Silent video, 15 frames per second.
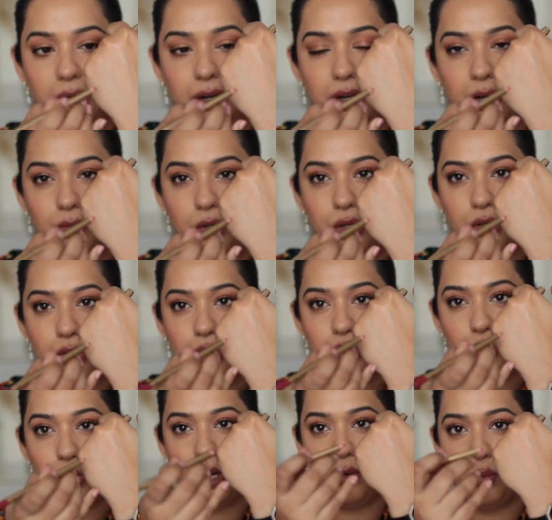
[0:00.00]
liner, I'm
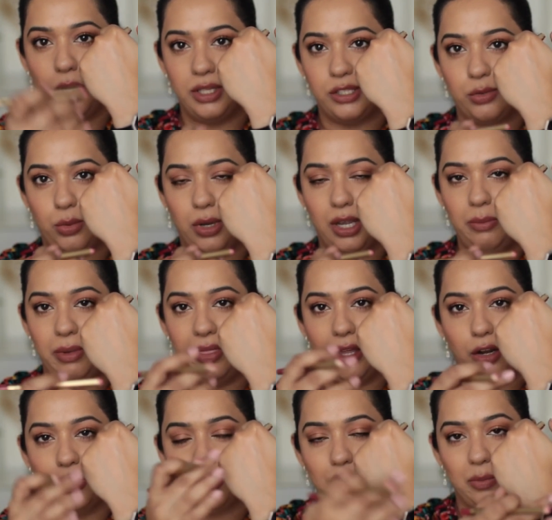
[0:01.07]
doing one swipe, and
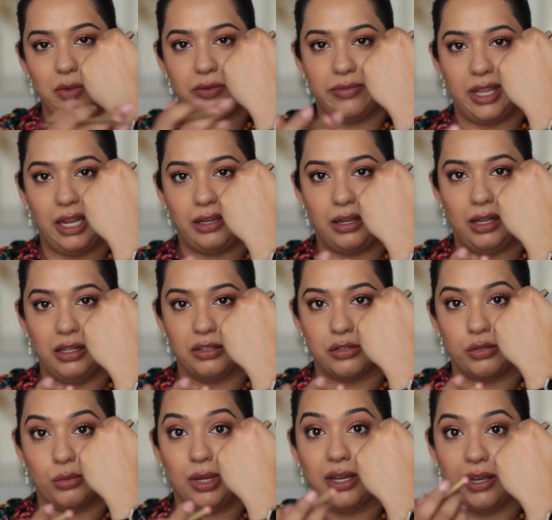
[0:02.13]
then on top of that, I'll
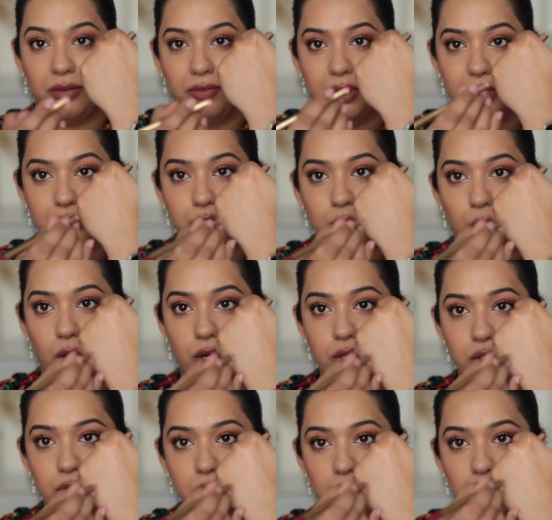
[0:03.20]
do a heavier
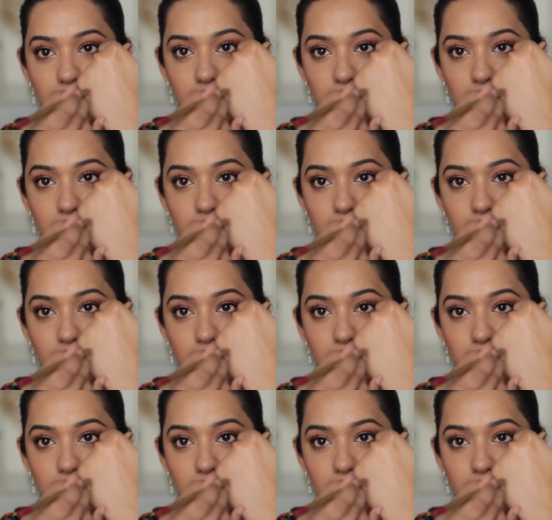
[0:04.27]
swatch.